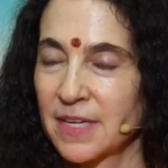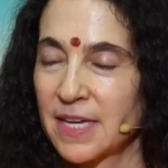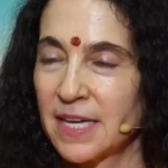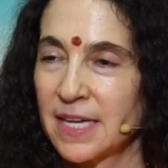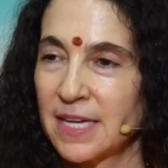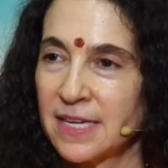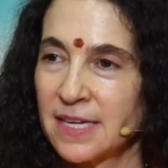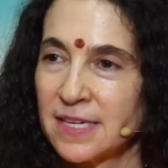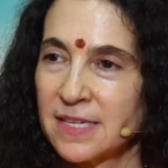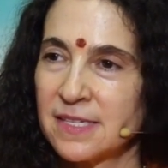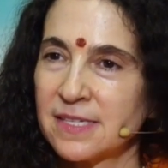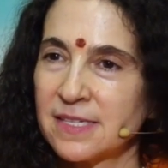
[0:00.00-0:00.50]

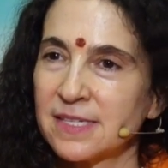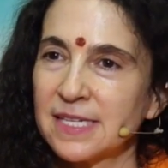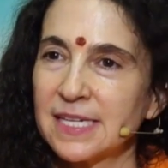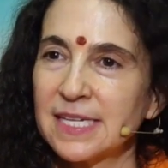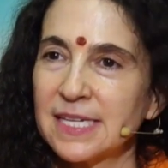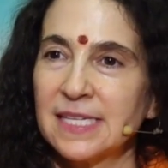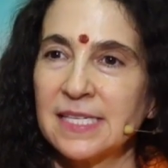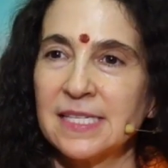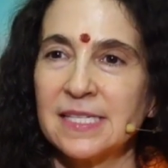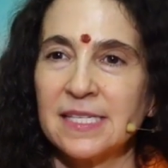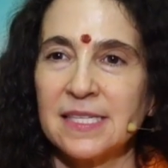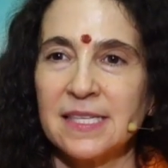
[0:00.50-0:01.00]
Is
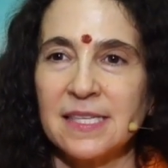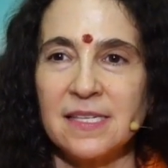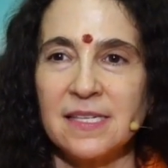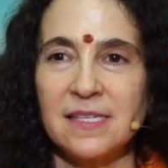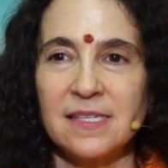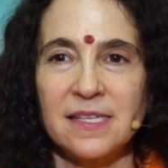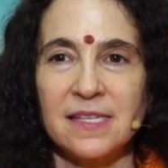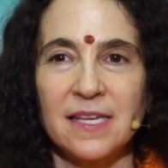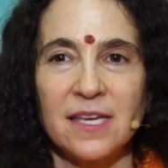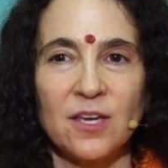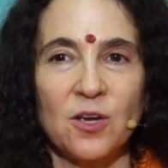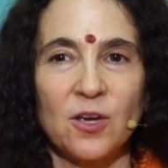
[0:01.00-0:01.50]

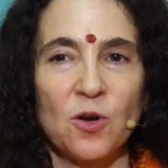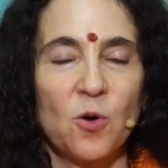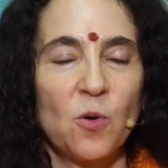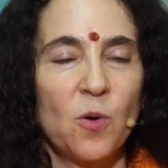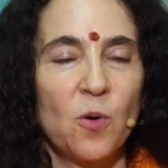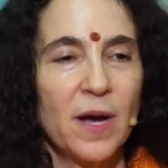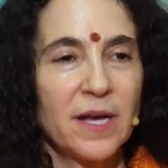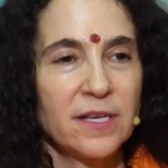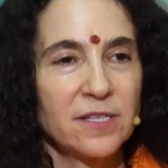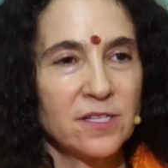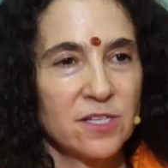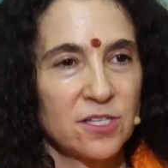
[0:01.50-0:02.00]
this a
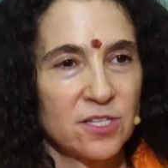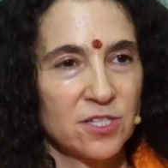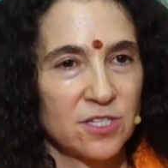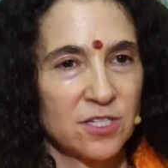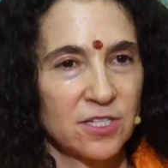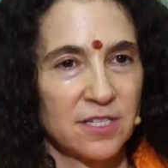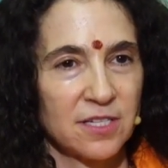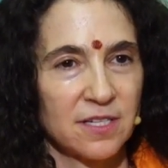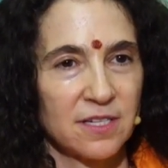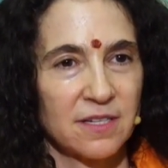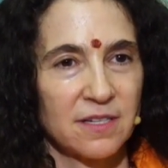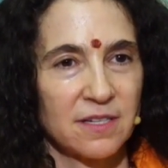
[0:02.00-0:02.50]

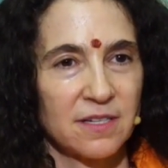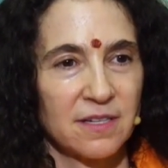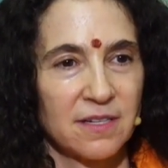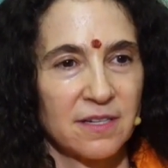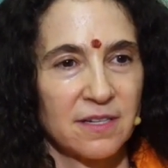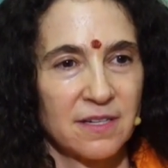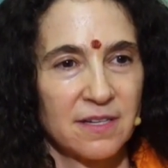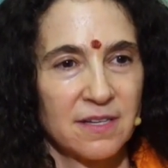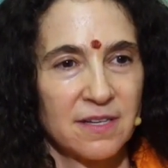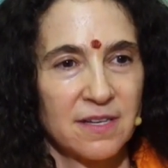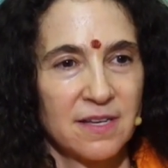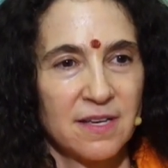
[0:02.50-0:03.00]
question
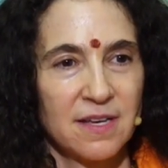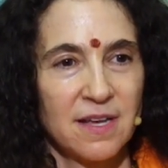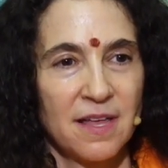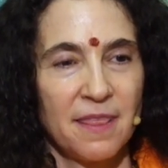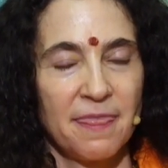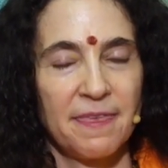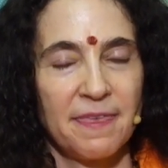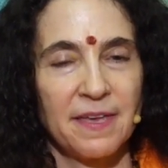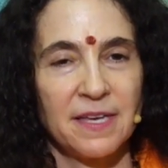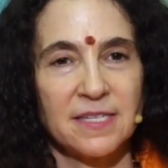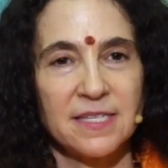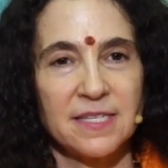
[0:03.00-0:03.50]

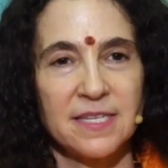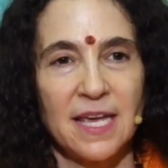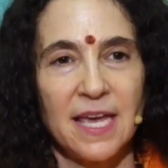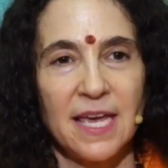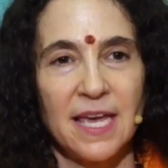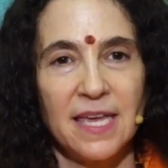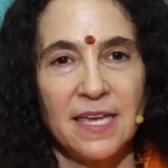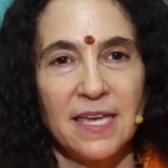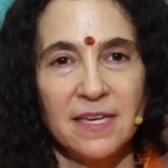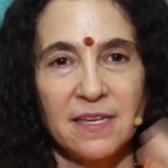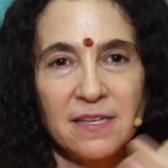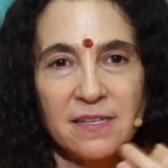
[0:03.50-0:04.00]
that
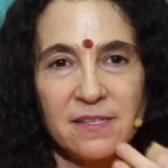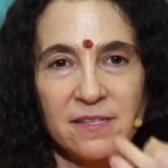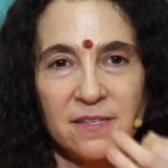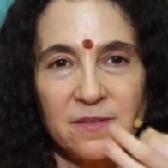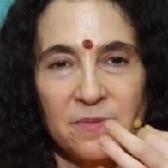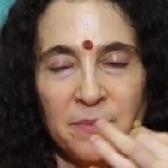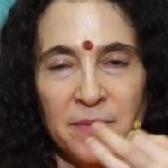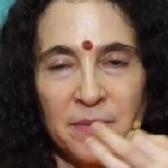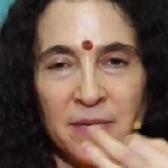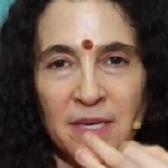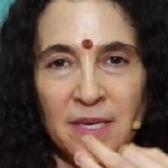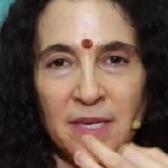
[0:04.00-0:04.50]
takes
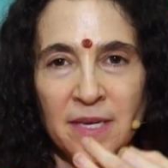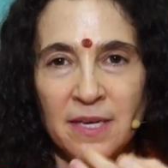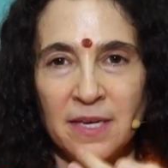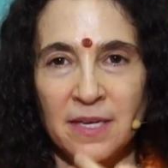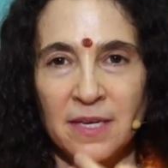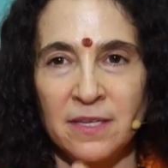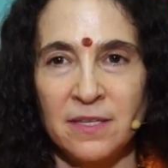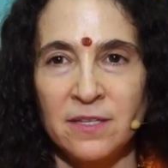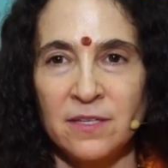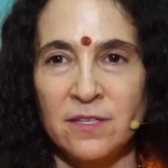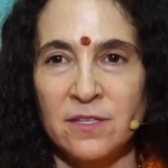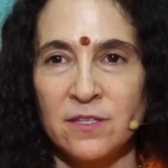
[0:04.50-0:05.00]
me
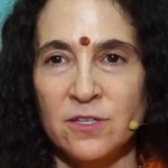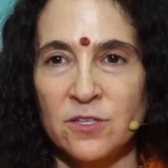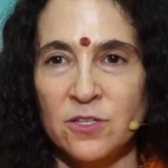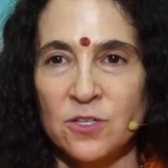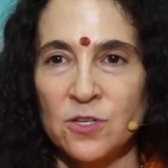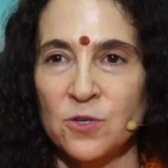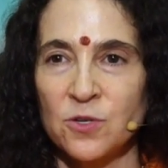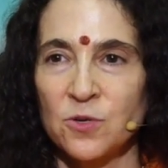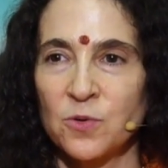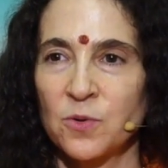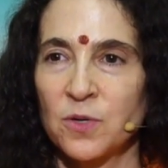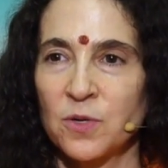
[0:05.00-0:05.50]

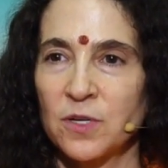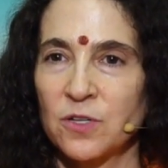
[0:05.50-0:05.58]
into